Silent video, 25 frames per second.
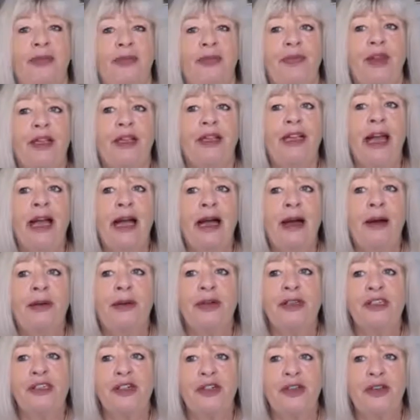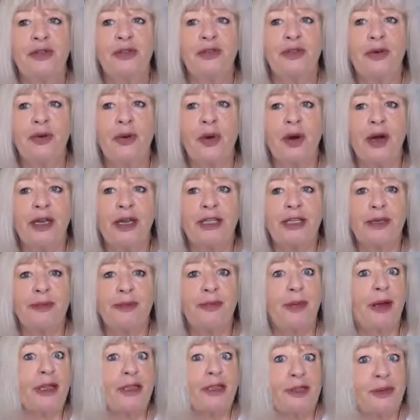now is sort of quite a
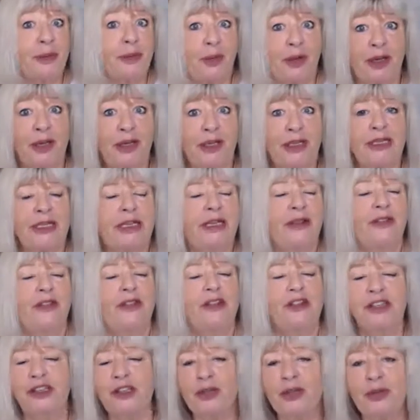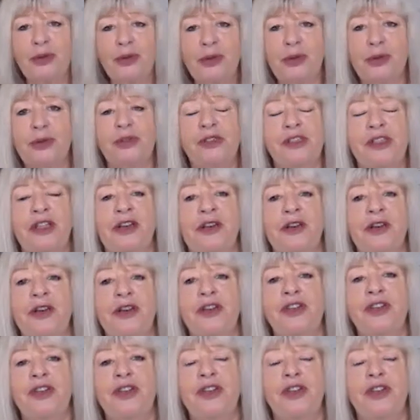buzzword in the schools. They're
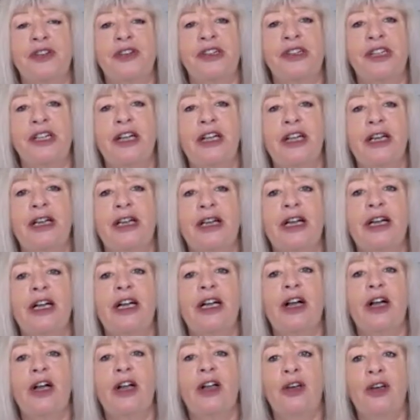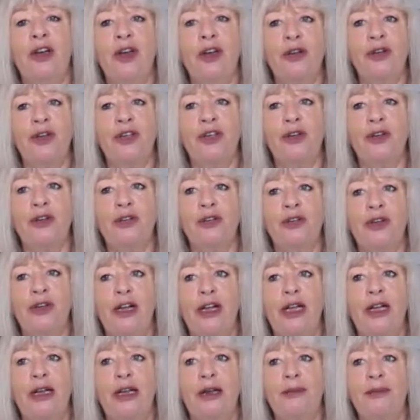introducing a lot of
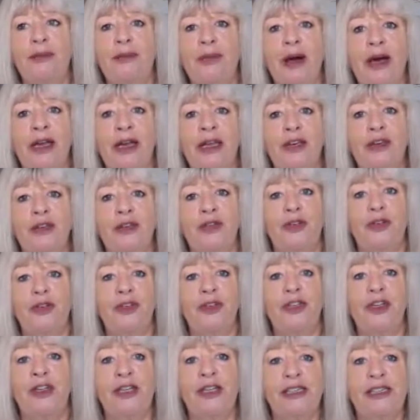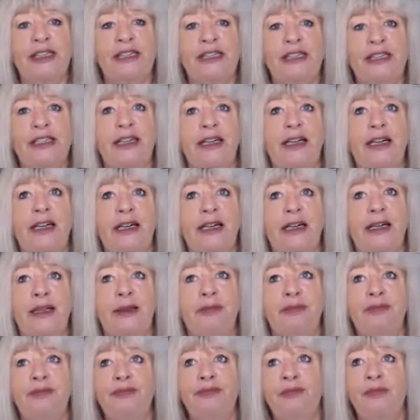mindfulness
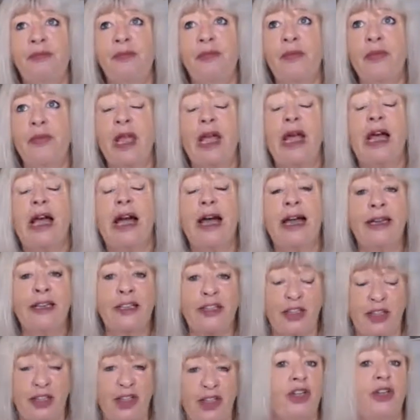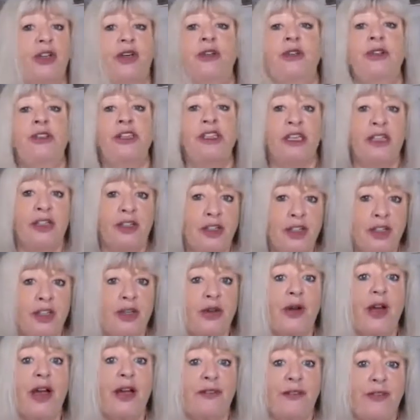attitudes
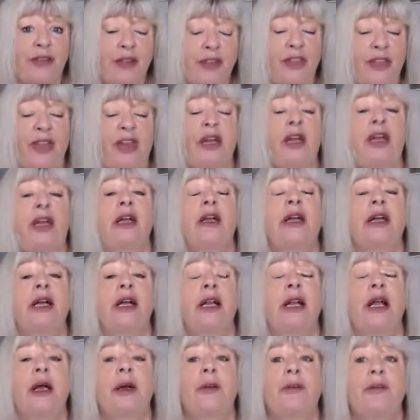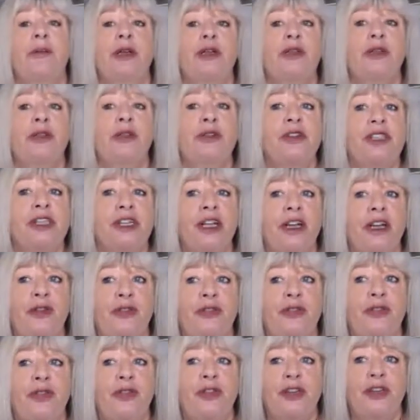into everything, but
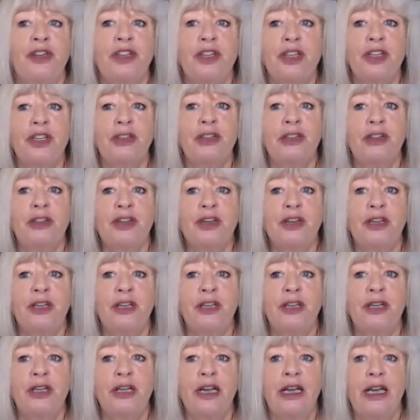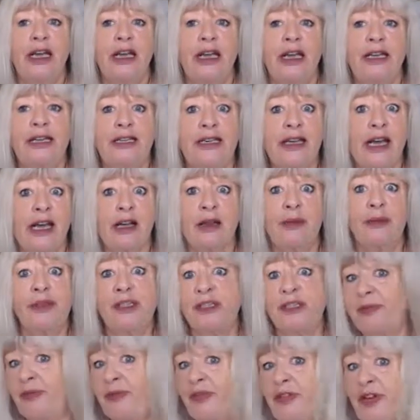also for the children, it
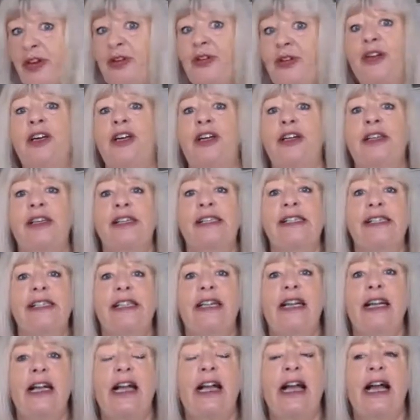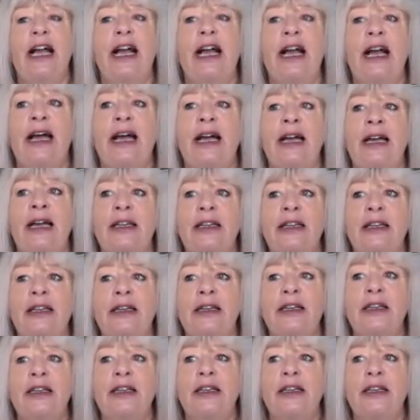helps them focus and